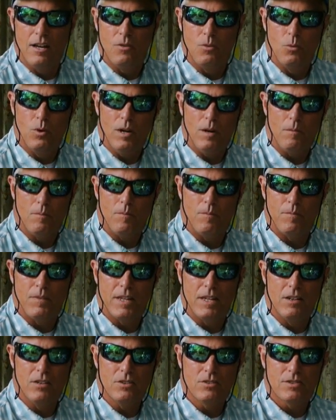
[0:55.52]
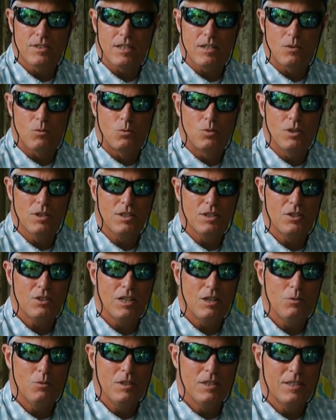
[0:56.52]
Well, it looks like a really
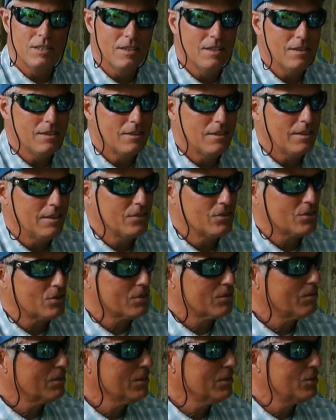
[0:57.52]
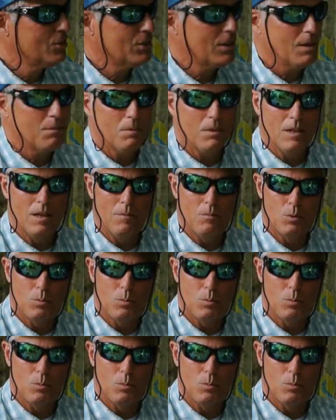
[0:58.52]
great weekend. Things are really shaping up.